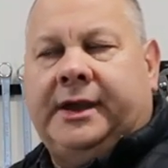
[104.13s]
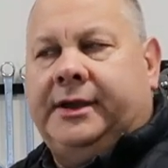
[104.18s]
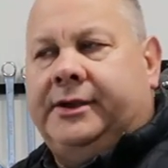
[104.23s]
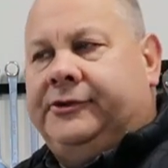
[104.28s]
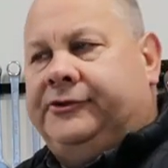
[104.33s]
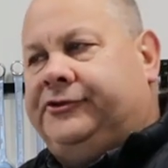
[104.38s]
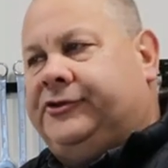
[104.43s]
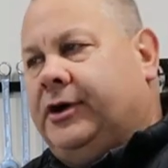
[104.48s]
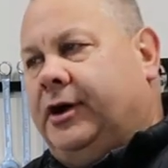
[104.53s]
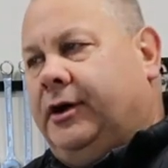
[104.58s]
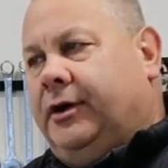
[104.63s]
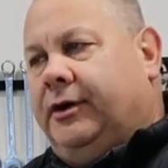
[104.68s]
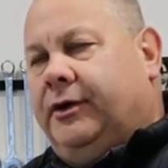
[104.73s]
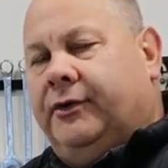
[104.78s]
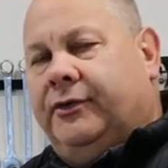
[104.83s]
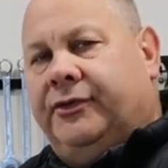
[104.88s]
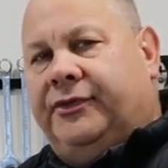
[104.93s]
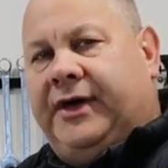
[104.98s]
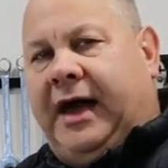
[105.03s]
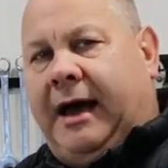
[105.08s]

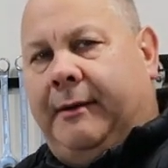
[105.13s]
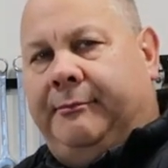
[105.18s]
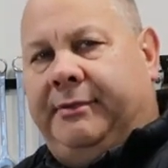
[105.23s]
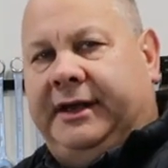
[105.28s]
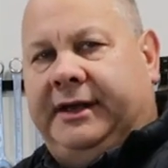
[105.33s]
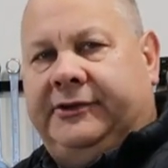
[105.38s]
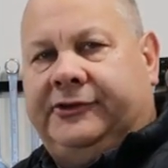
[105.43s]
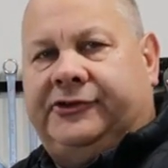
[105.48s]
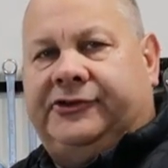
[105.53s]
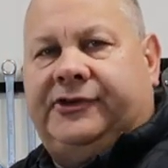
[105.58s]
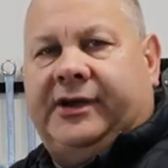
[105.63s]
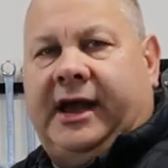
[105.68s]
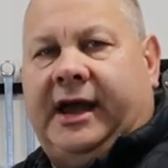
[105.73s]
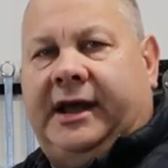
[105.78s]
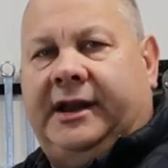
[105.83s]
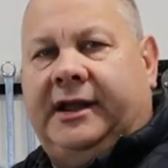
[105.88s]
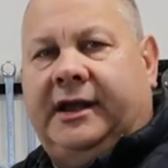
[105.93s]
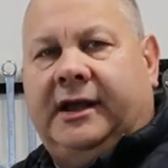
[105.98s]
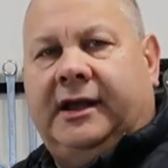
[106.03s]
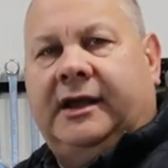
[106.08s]
So that being
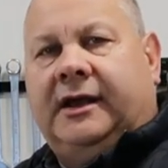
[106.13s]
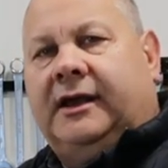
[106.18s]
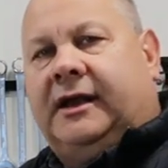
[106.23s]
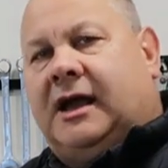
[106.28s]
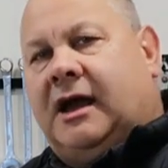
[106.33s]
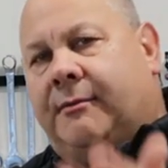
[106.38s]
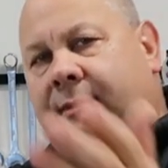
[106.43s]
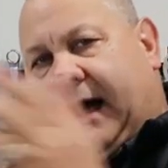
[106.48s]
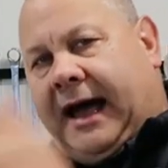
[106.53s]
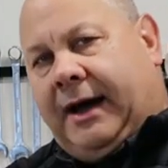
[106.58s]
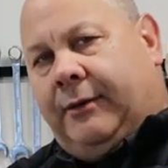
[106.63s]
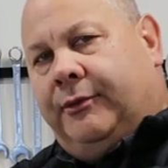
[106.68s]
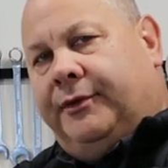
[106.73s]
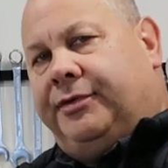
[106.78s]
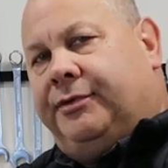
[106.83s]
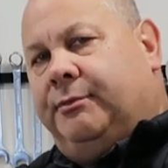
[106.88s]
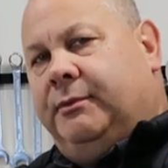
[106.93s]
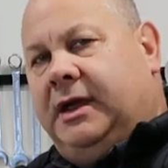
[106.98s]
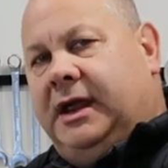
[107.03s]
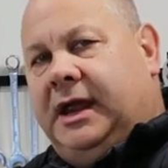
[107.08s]
said, come on
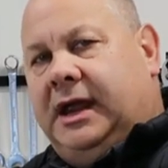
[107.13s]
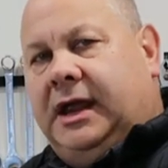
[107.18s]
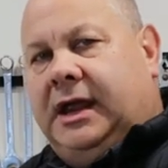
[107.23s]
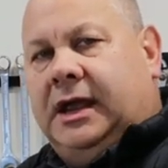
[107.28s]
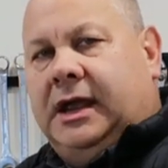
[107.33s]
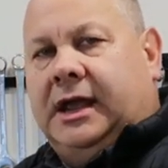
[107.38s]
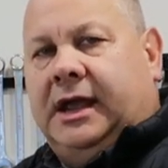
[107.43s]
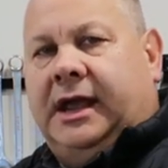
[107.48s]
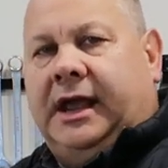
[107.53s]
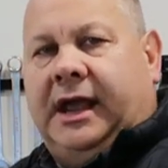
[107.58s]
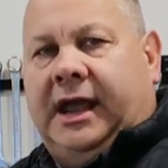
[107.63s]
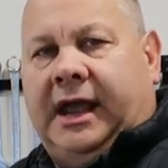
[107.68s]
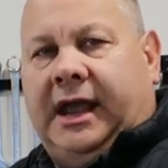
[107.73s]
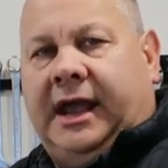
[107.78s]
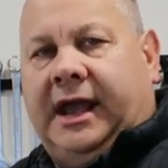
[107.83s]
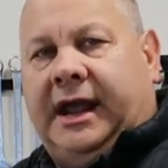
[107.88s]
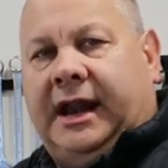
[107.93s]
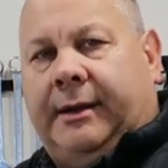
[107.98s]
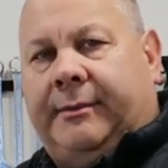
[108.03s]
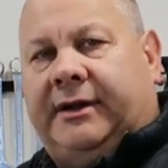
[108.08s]
with me
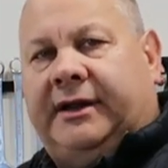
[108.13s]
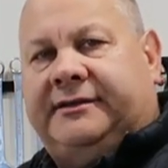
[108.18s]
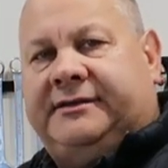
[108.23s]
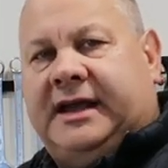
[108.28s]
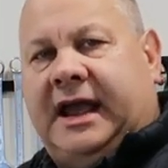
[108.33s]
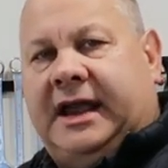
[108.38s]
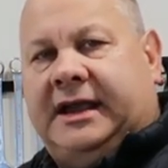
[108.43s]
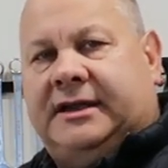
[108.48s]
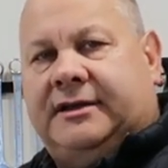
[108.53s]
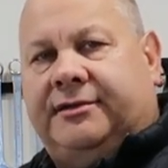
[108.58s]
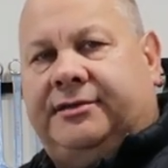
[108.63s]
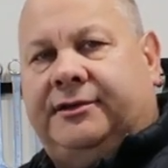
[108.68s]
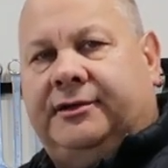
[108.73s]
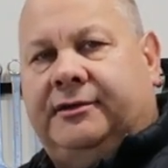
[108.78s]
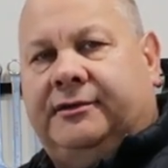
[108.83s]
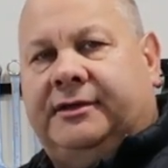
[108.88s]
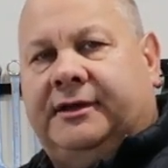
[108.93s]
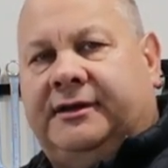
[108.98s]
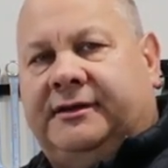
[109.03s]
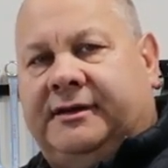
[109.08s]
and I'm gonna take you
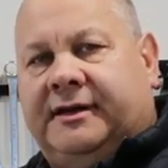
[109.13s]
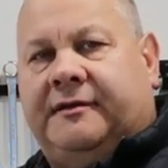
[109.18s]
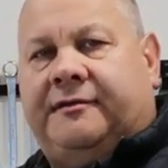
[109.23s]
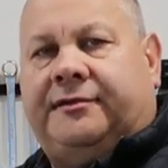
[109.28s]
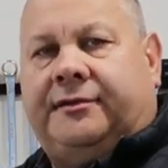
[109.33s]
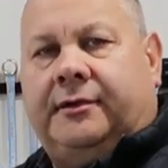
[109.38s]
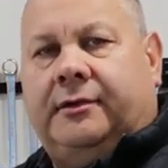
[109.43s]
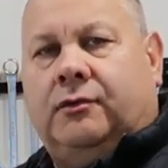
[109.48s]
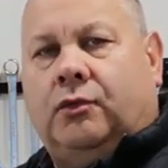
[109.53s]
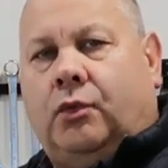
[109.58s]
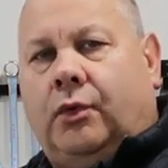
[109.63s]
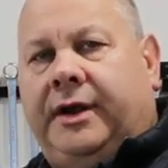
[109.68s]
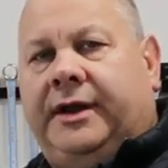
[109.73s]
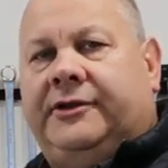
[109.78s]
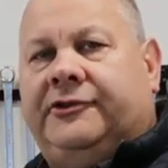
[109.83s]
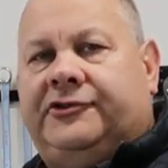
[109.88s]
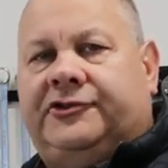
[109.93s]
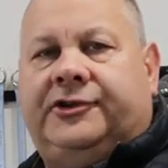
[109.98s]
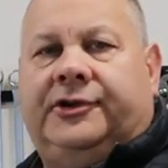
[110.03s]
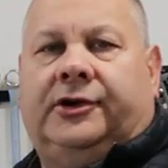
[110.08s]
through the different
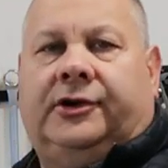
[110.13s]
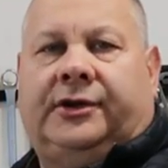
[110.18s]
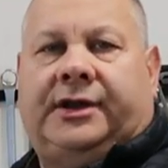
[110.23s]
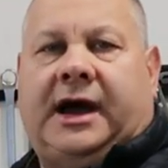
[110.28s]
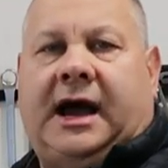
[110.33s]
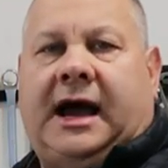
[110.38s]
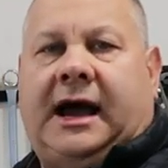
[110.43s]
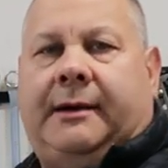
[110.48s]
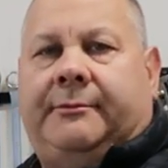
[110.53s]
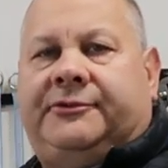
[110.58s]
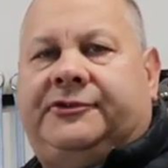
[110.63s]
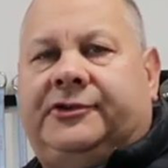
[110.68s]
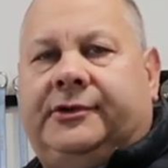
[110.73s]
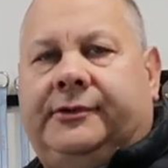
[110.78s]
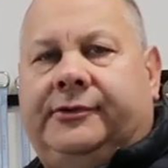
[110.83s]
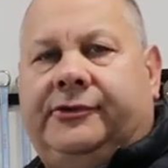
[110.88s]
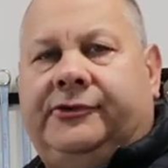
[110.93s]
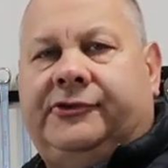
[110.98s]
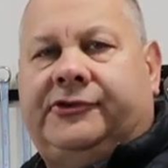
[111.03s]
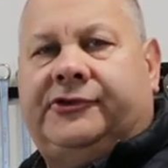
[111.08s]
windshield
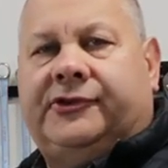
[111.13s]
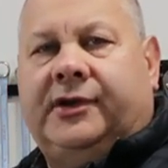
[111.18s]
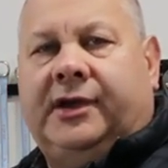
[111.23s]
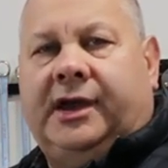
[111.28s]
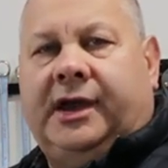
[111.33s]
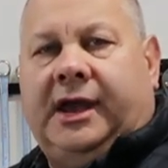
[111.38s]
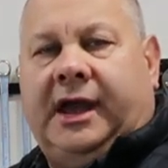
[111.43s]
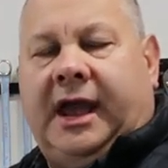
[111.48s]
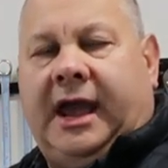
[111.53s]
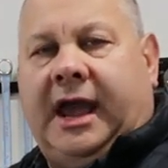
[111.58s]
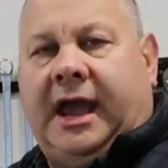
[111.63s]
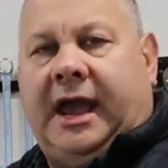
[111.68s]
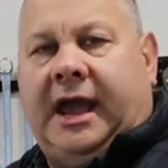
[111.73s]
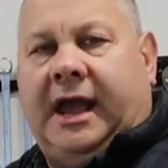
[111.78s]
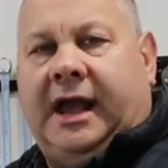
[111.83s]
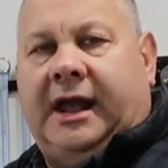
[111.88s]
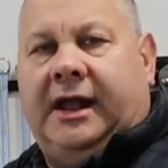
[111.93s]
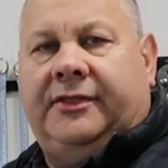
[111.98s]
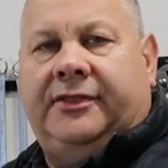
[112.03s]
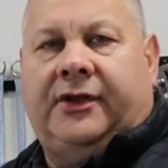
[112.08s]
options
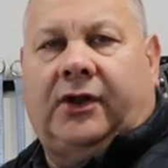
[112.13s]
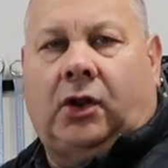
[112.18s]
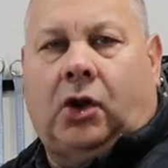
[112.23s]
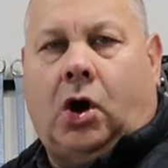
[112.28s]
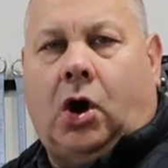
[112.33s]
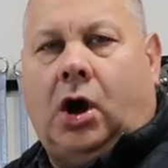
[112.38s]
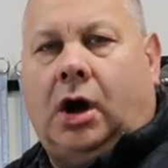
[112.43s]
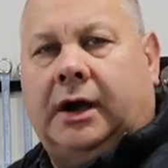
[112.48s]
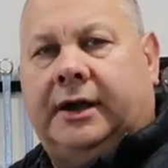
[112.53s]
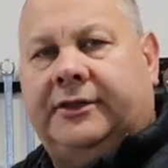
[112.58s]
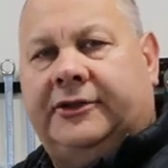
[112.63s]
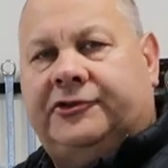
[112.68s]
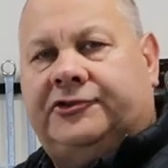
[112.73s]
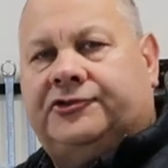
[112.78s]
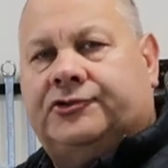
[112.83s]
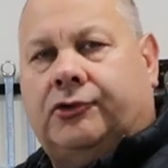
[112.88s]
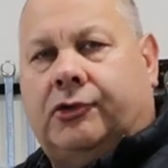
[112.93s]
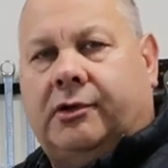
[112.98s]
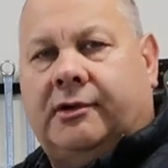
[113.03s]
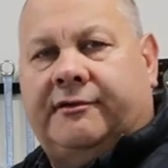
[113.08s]
and the long and the
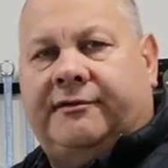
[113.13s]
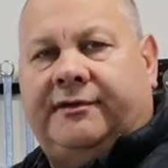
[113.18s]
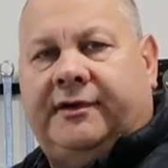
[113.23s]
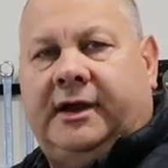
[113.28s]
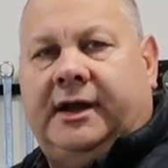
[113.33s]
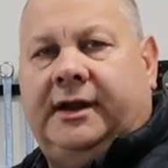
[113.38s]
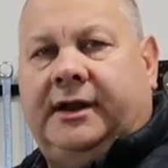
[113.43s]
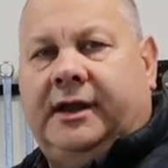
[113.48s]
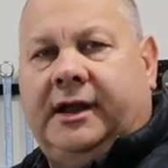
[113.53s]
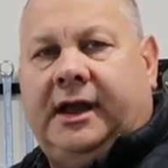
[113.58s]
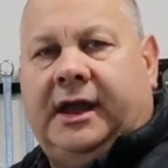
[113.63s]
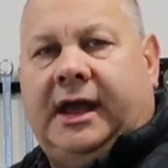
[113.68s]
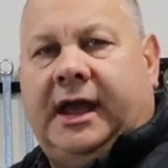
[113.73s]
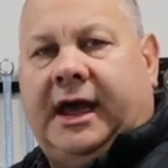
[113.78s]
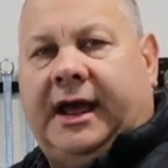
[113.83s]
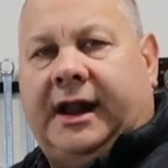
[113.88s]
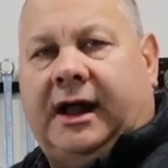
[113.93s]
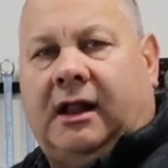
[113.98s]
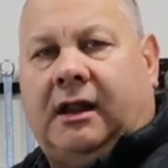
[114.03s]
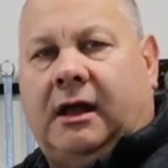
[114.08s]
short of it.
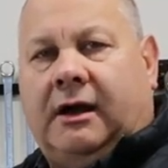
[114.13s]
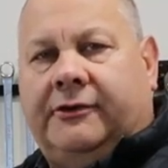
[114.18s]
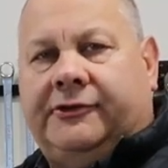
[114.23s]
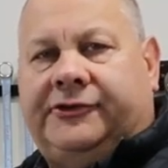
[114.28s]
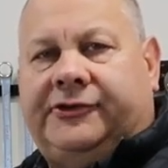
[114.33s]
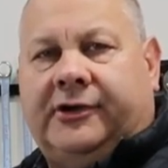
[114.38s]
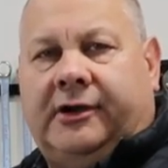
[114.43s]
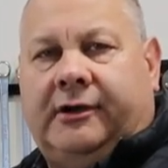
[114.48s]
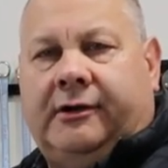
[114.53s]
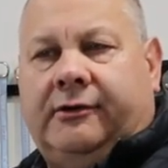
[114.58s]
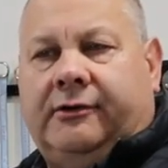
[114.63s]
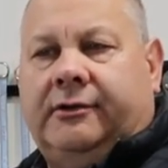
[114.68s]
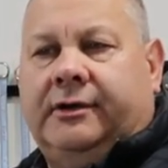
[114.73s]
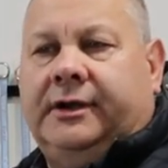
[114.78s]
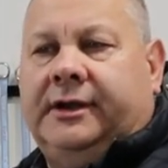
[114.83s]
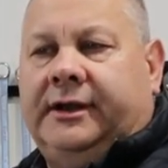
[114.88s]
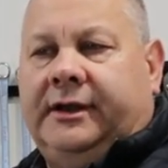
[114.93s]
And I'll also